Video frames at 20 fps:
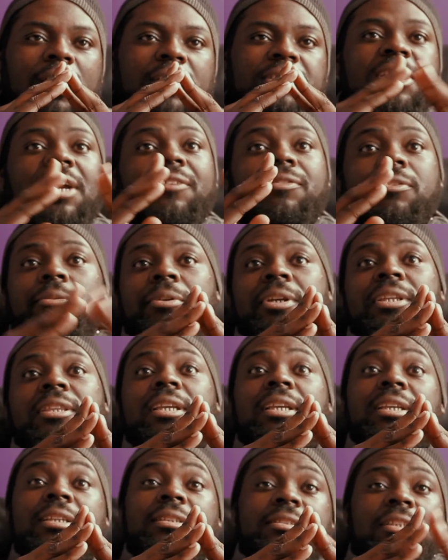it should have three
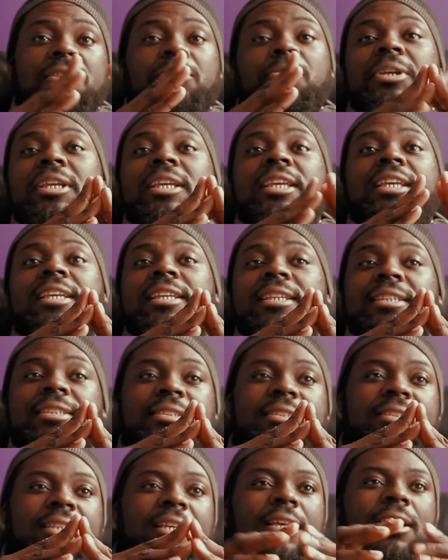things, the three
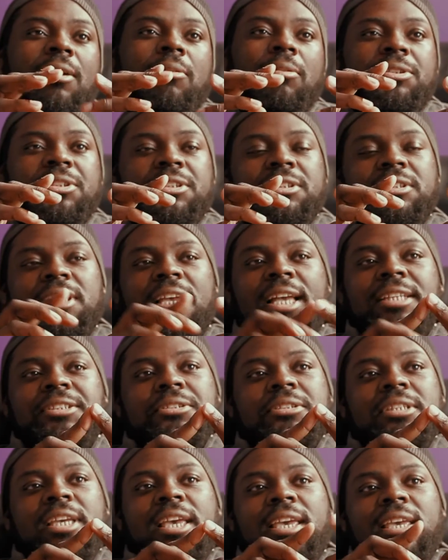E's, which is
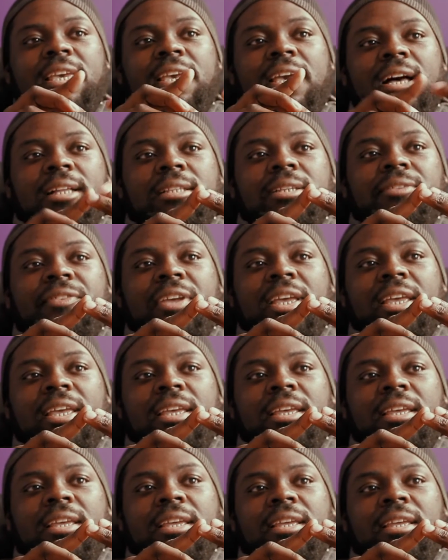educate,
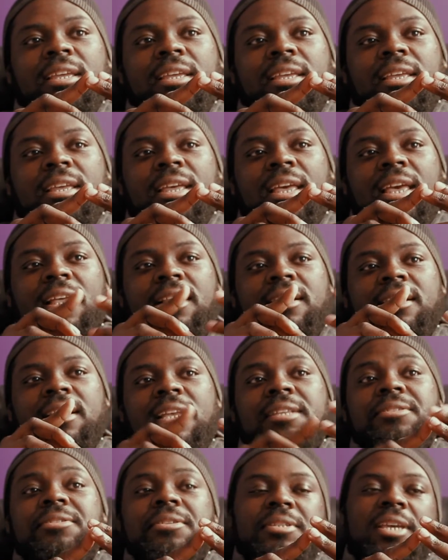elevate, and
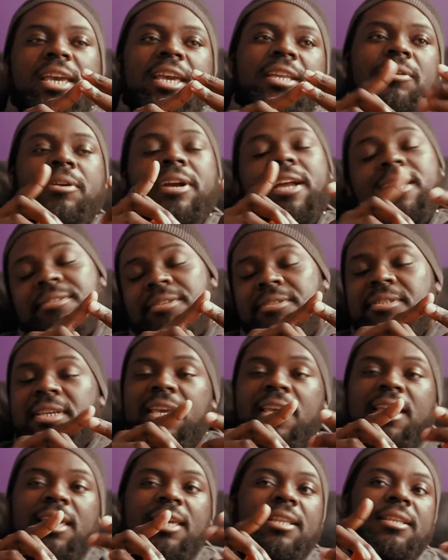entertain, or
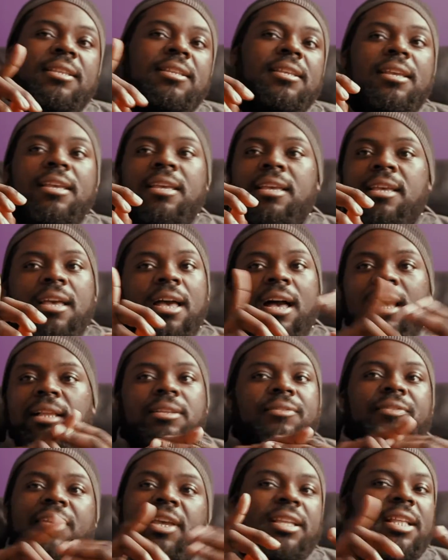entertain,
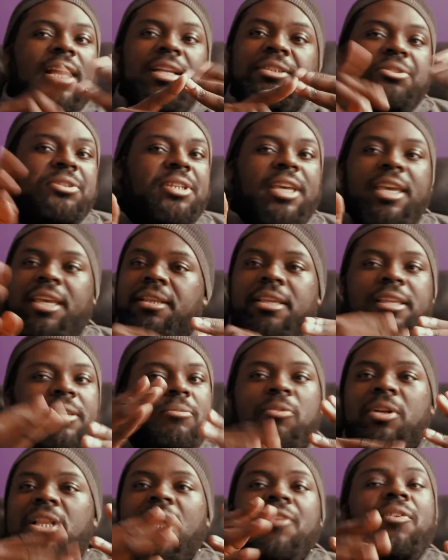elevate, educate,
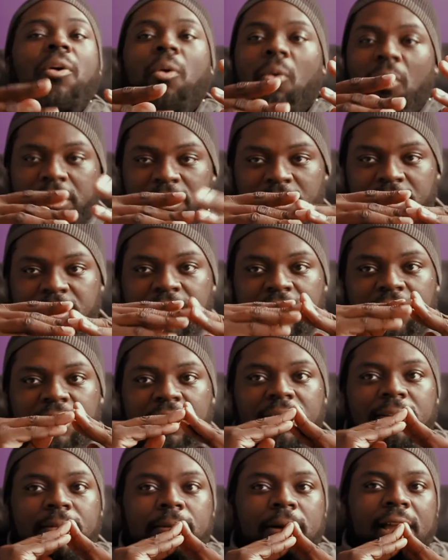in whatever order,
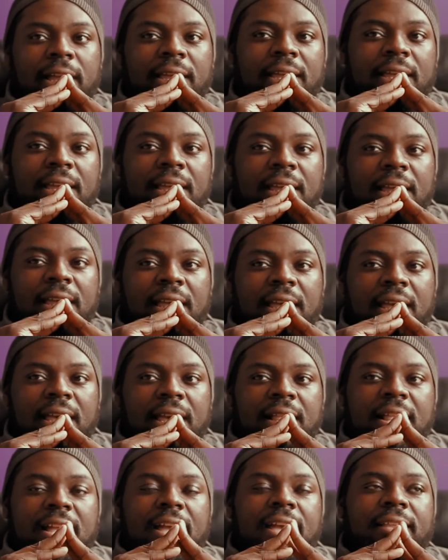right?
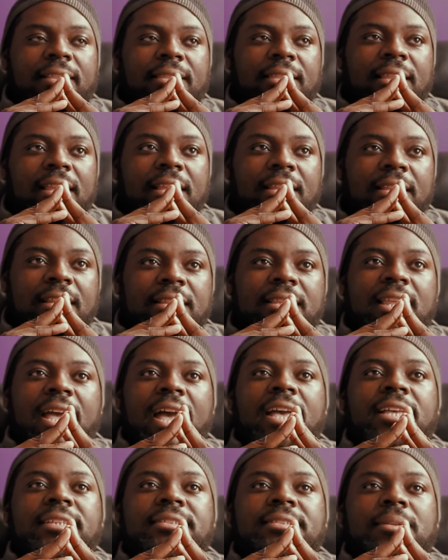And I think that
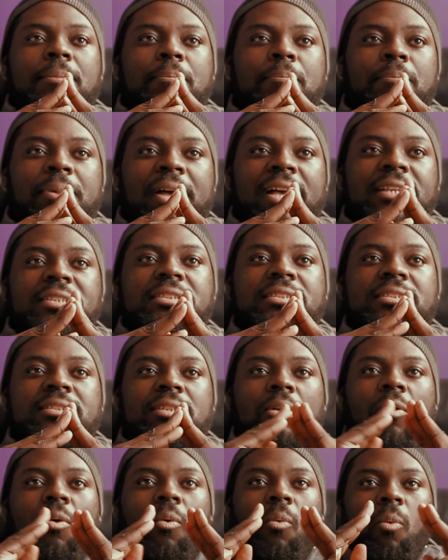that is the best
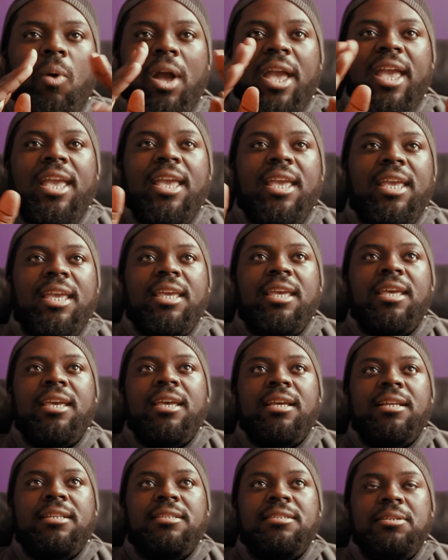way
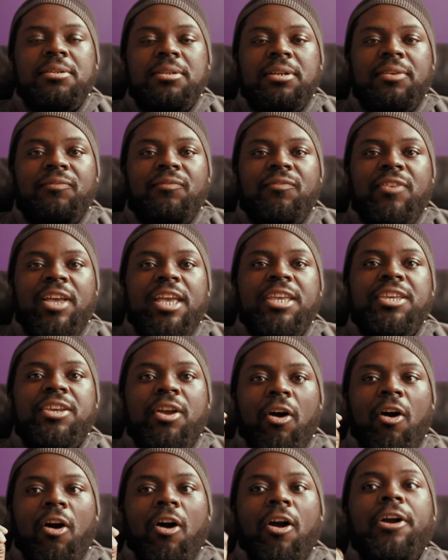to convey
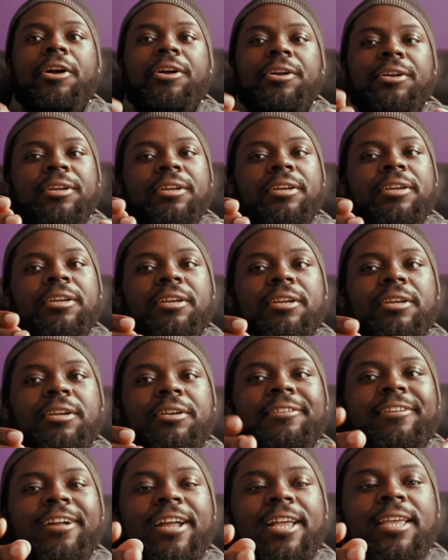your art,
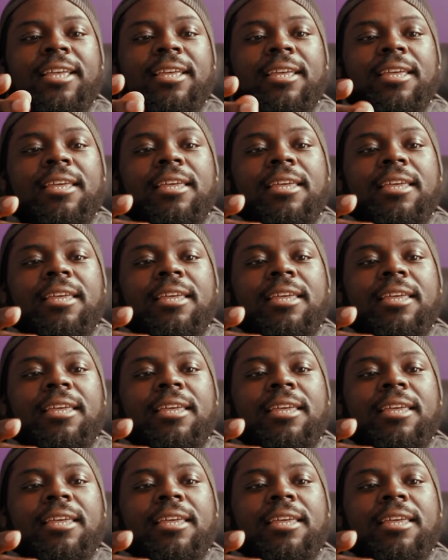right?